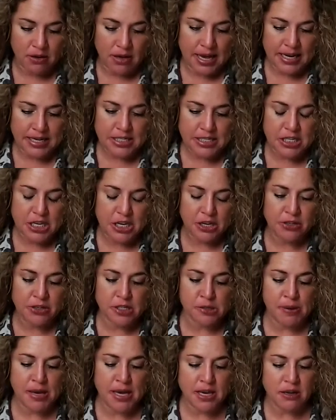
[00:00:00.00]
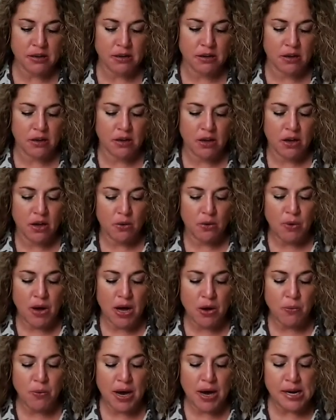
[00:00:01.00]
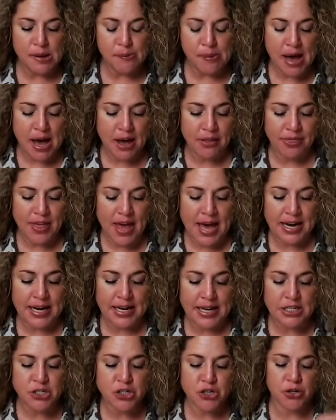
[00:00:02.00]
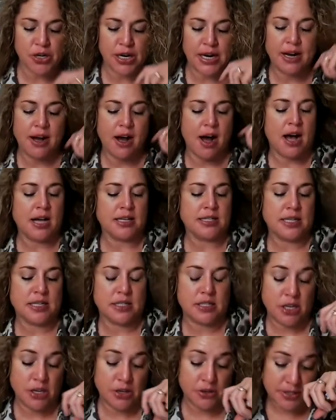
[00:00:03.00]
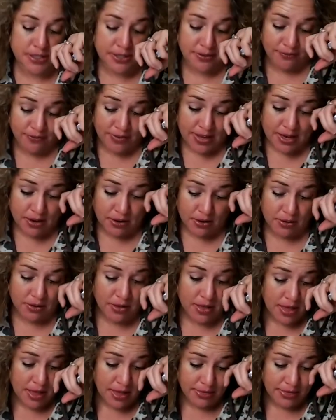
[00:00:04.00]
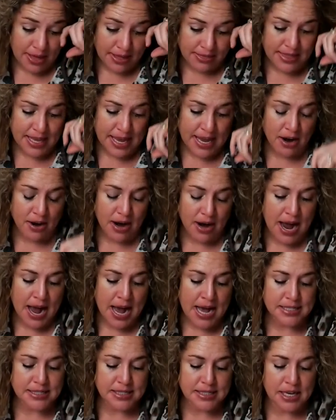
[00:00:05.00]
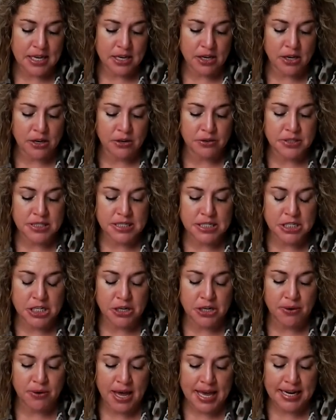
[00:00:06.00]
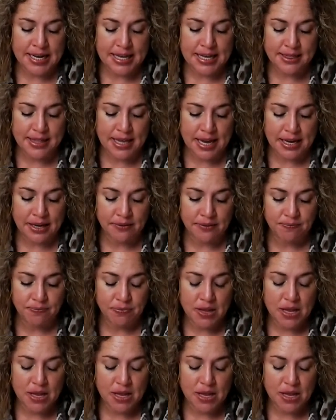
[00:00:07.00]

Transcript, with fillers: Excuse me? Well, what about that entry causes you to feel that they are asking you to do anything?